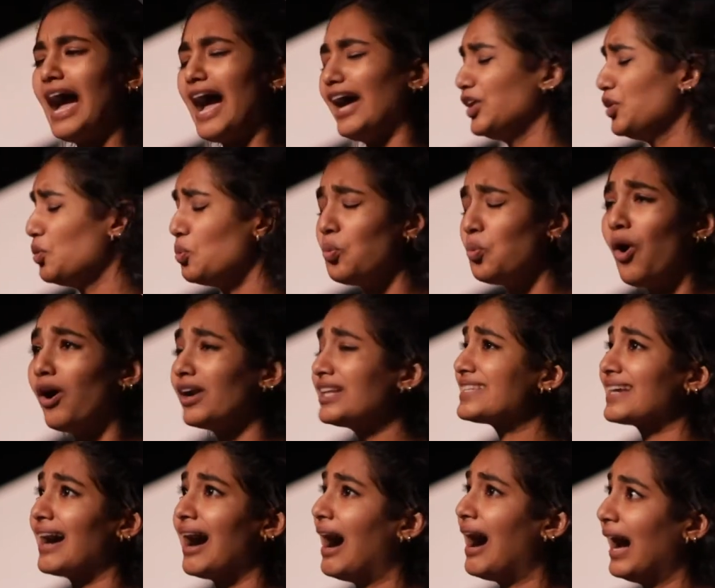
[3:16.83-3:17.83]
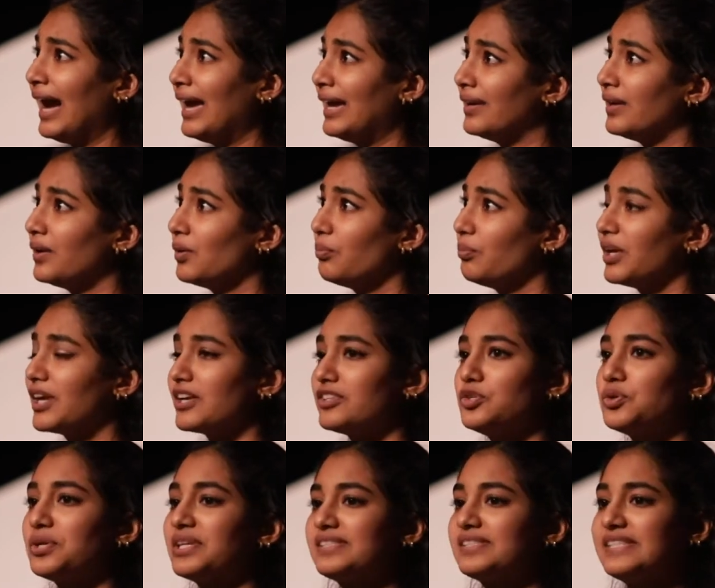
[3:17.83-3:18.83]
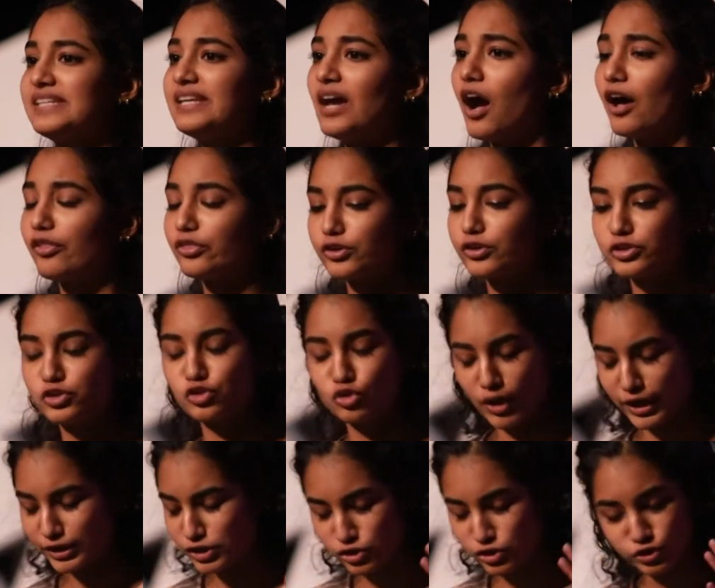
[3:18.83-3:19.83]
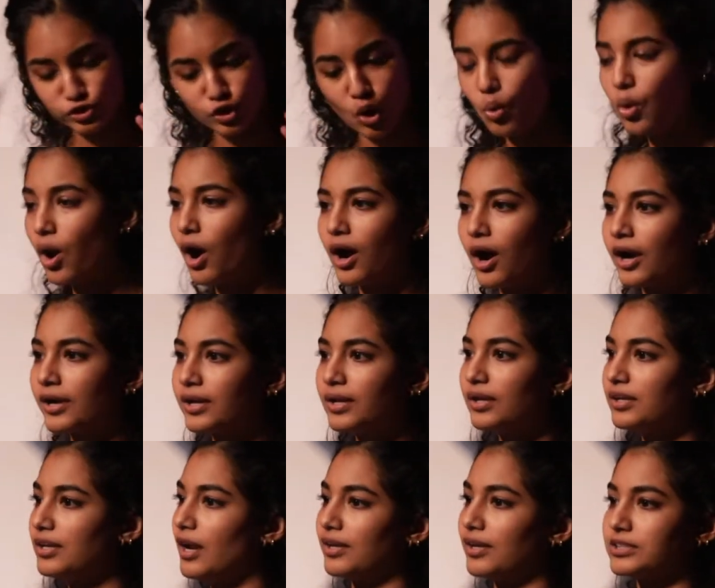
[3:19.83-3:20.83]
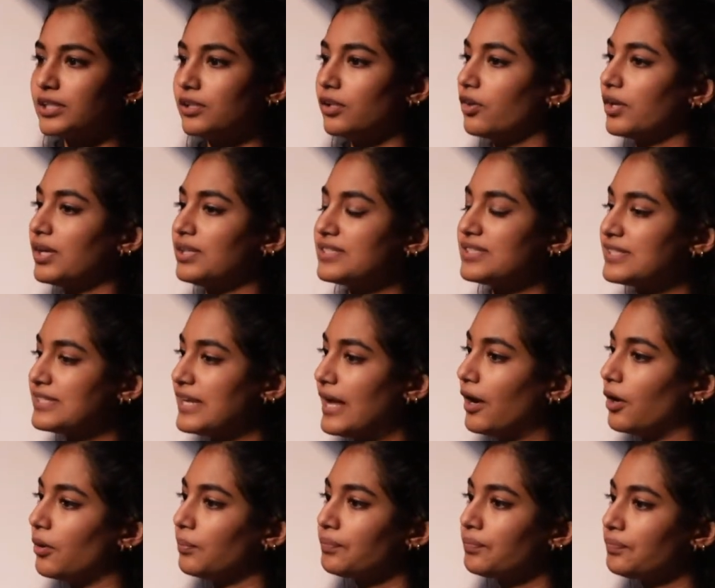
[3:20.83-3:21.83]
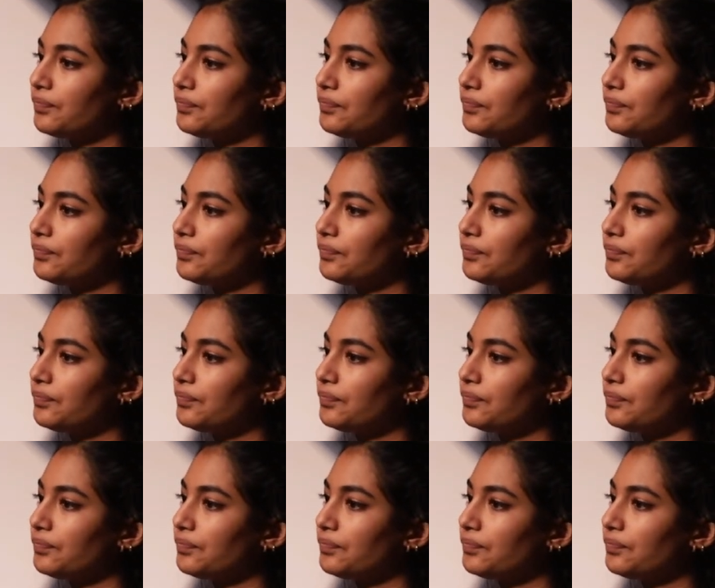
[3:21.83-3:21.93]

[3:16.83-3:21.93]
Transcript: And you want to hide because you can see others try so hard not to look and stare.